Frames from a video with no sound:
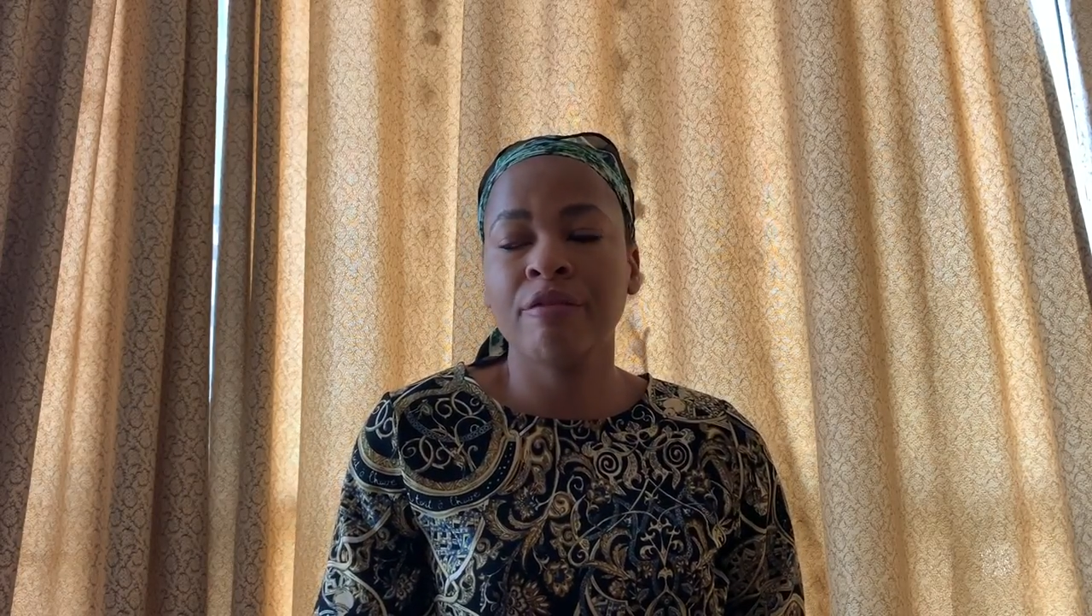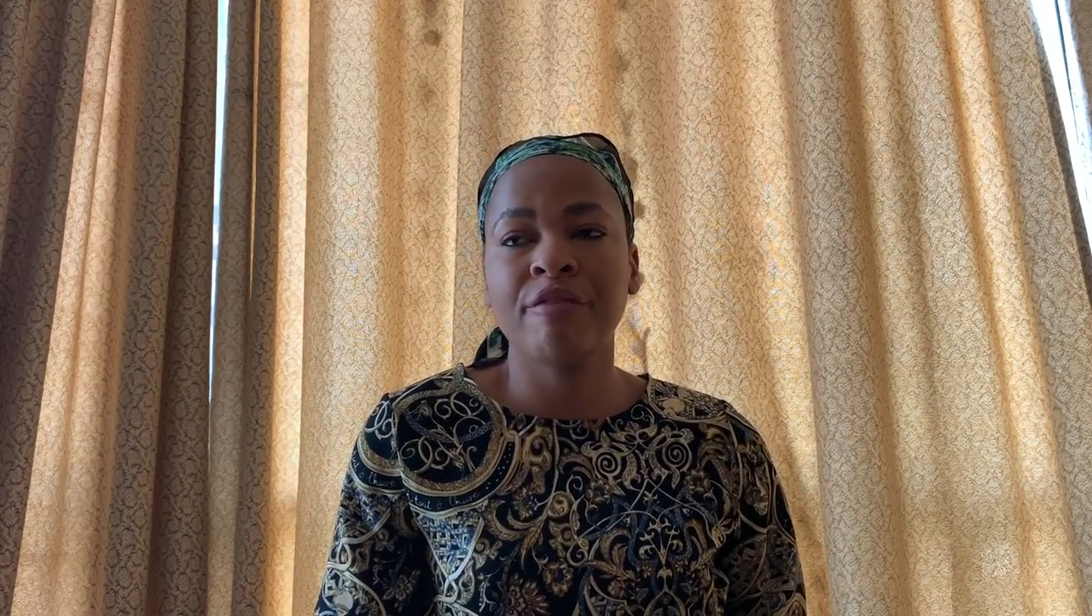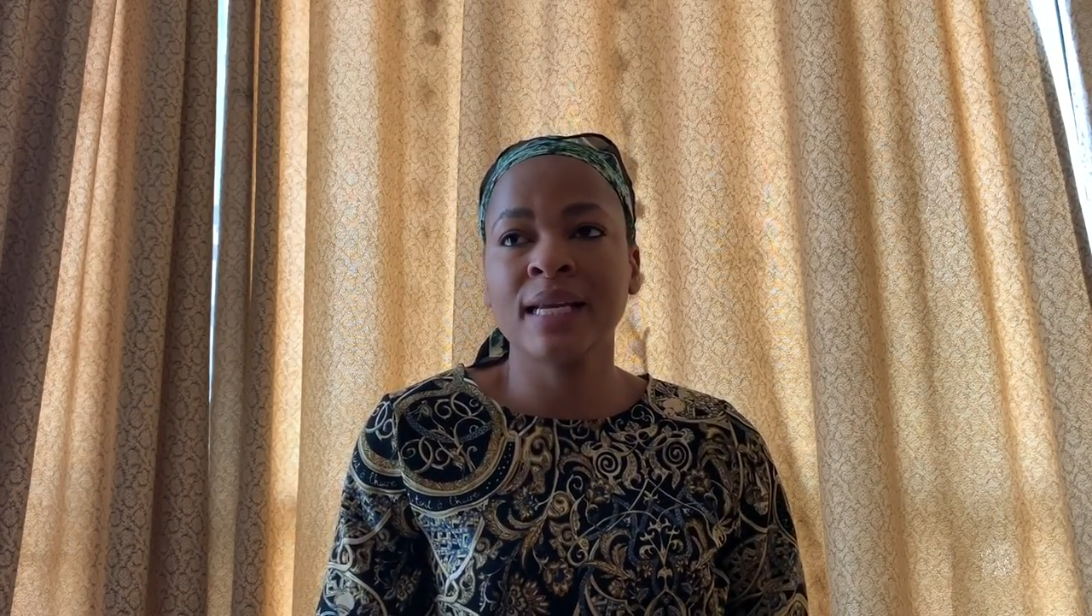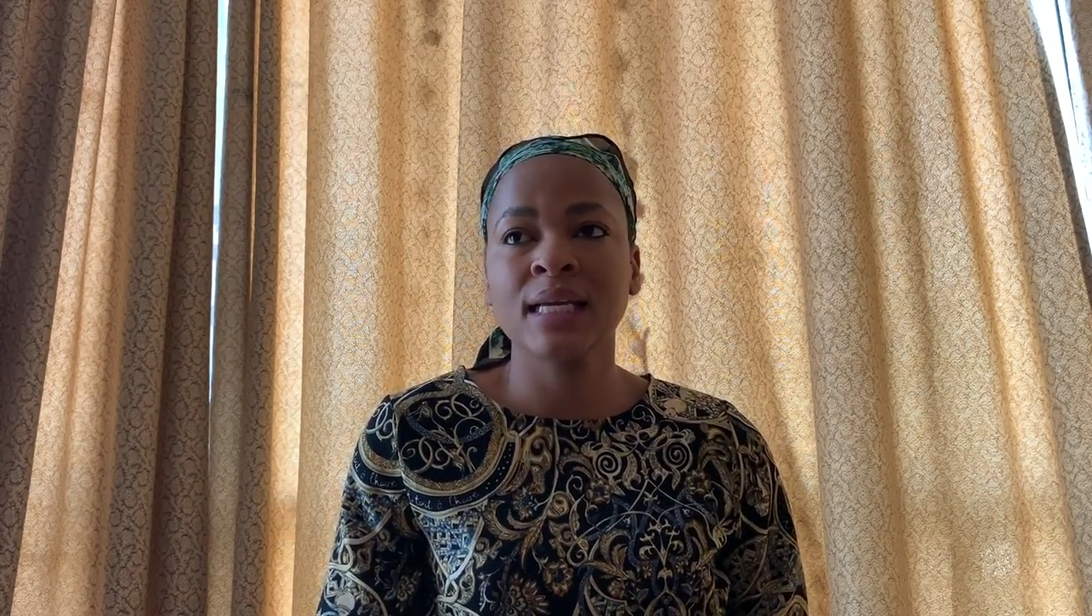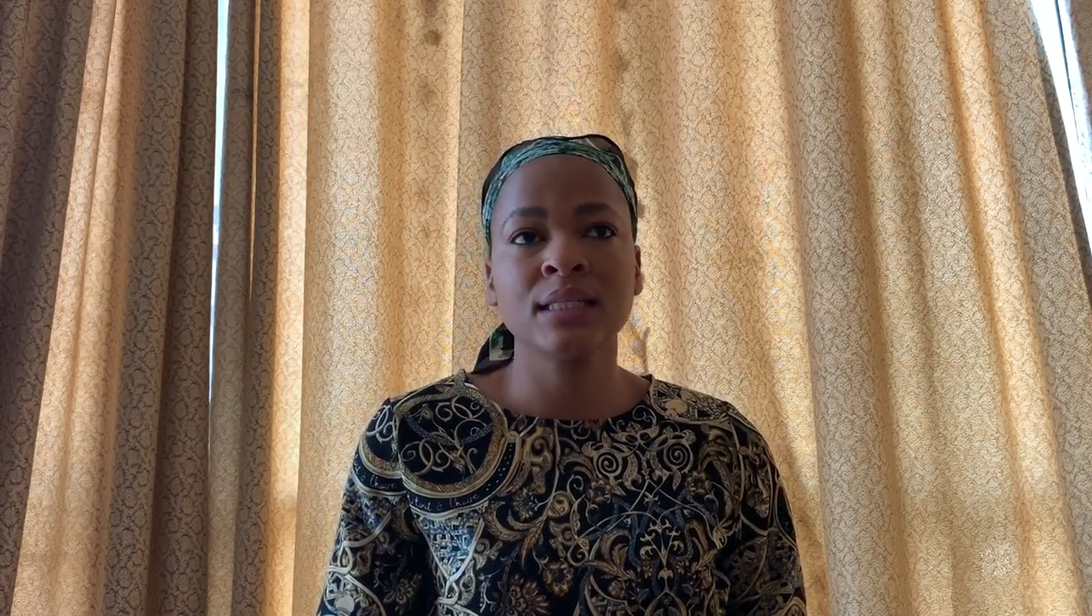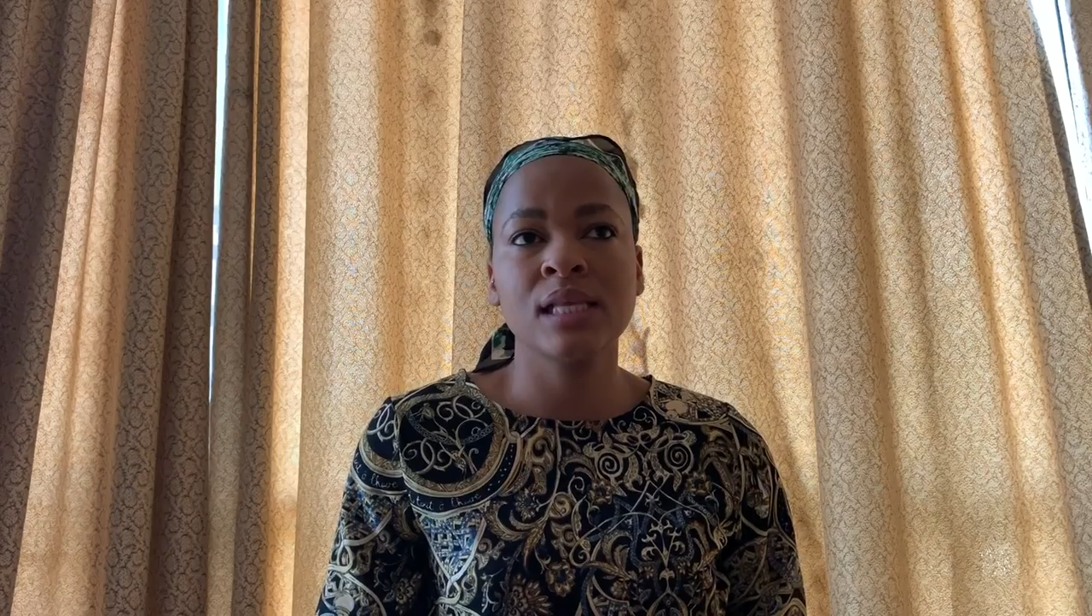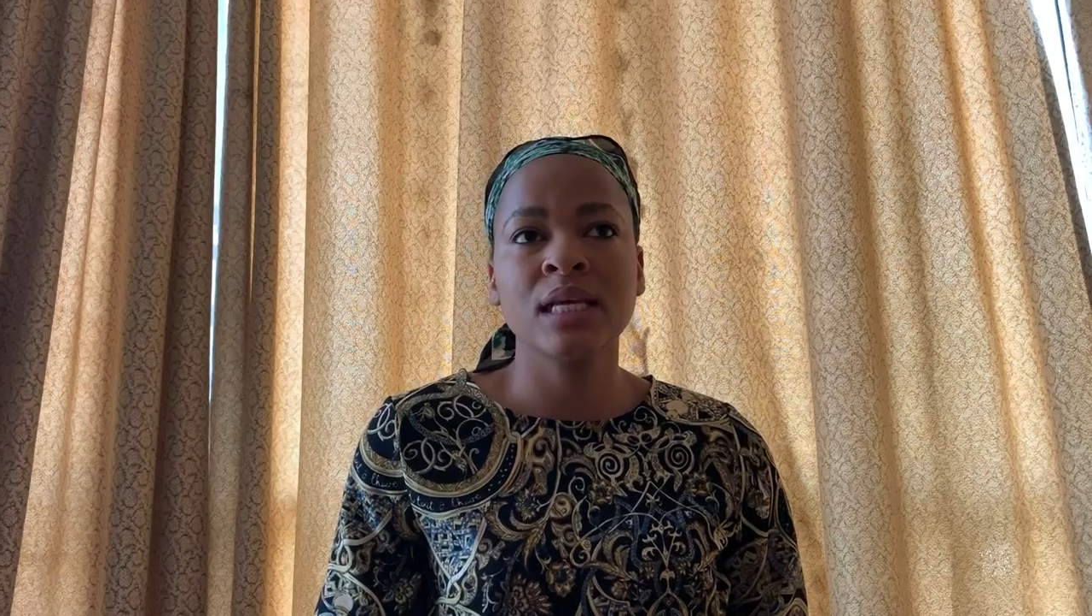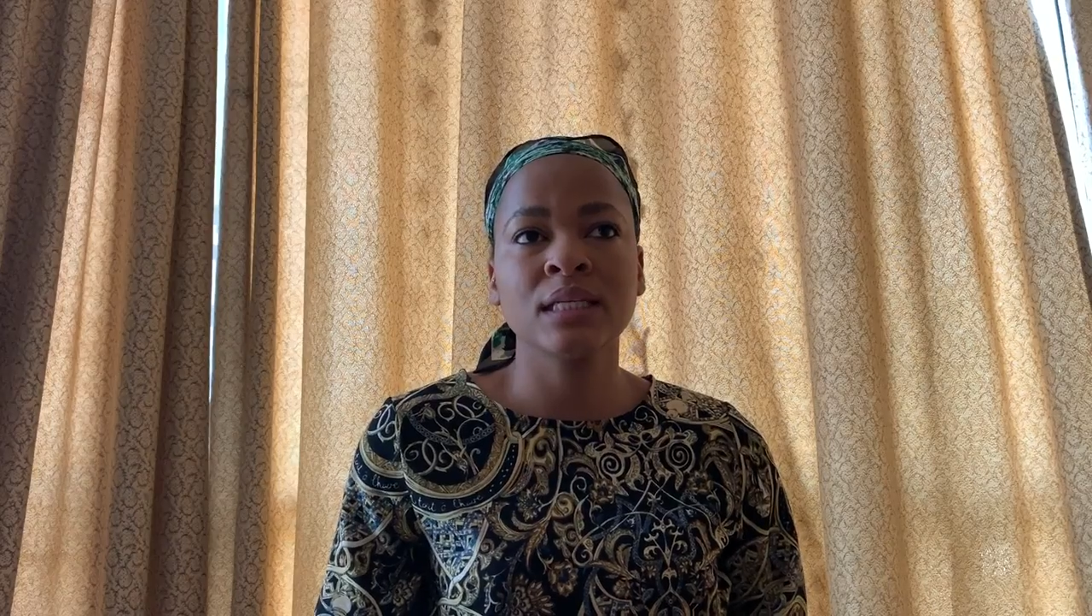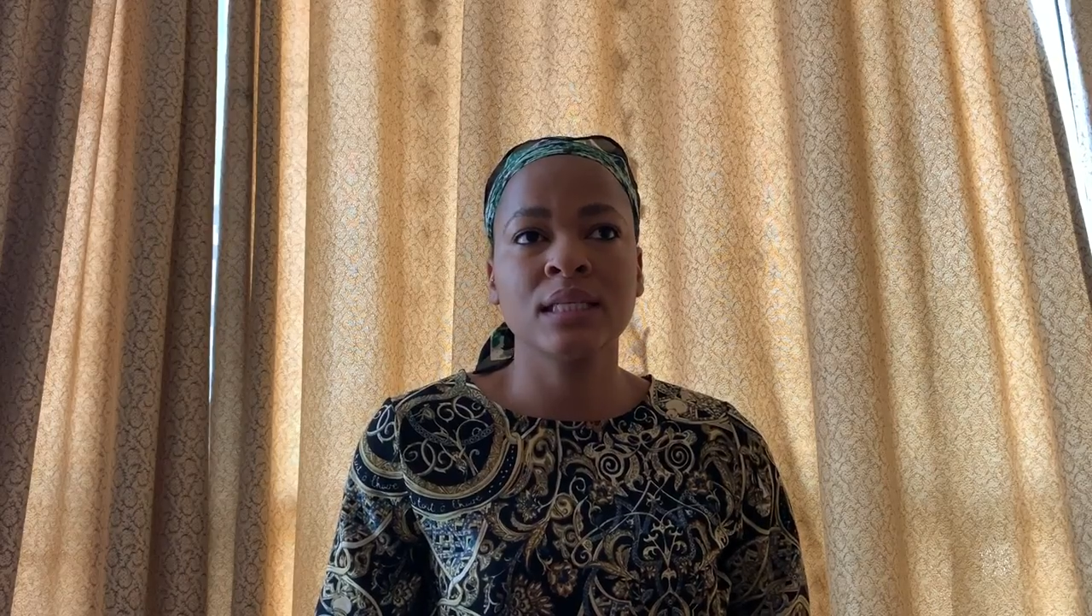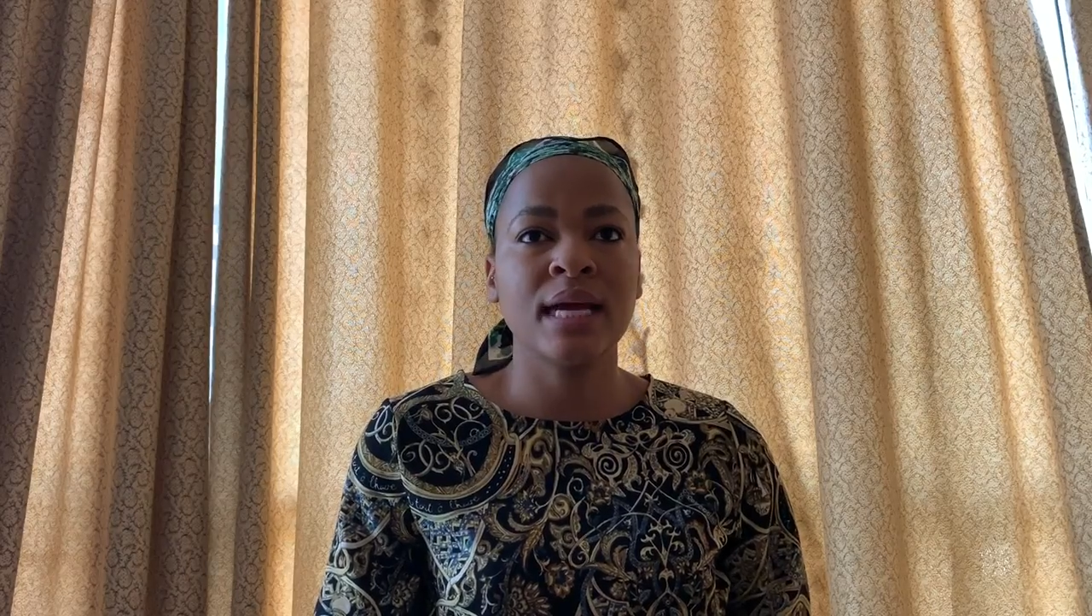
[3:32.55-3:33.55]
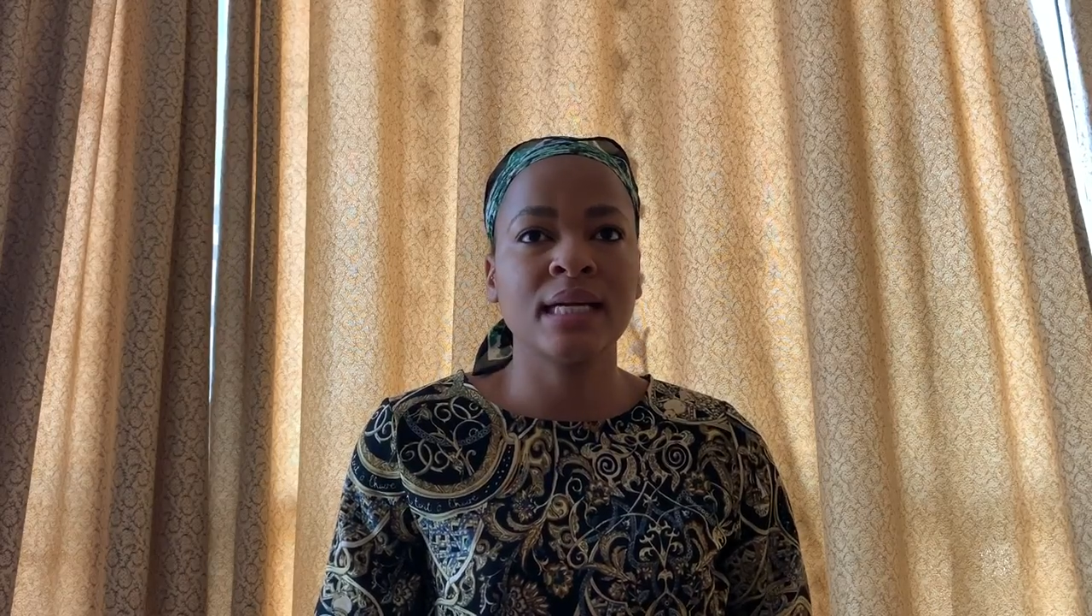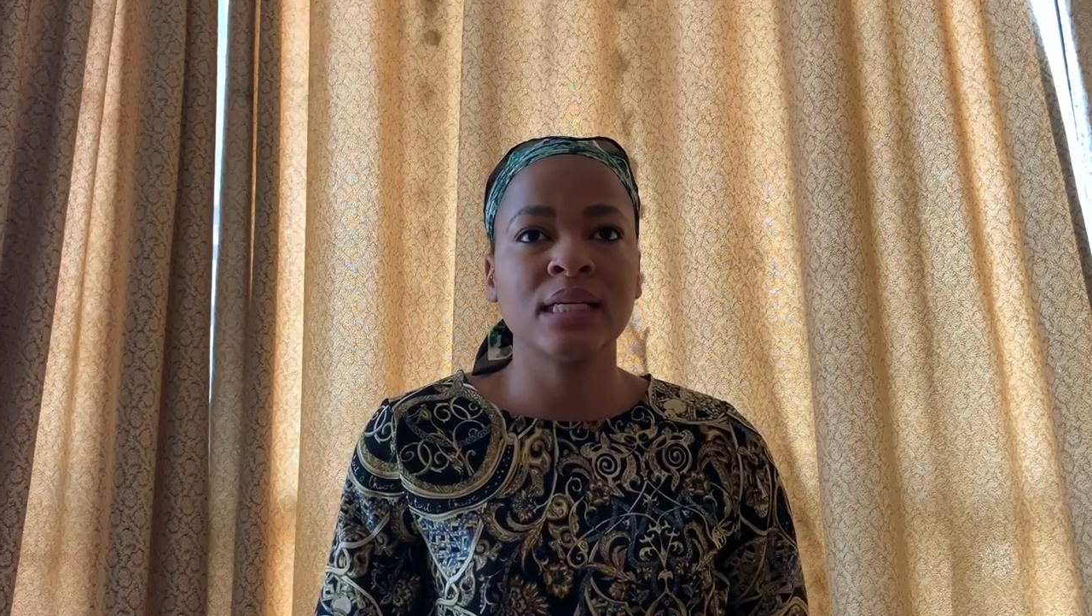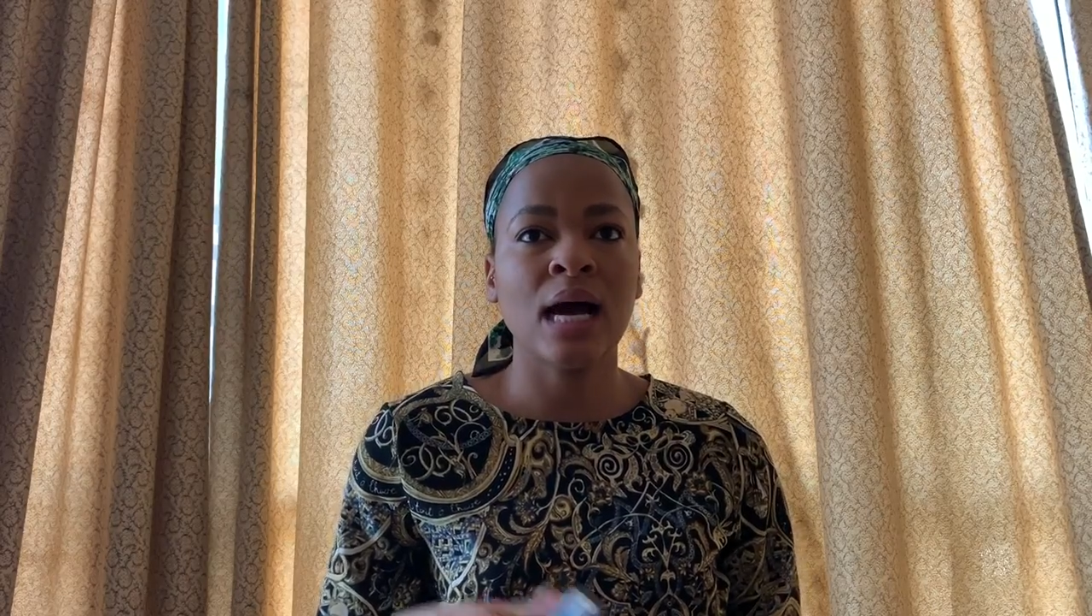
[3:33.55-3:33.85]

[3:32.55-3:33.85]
funniest thing is that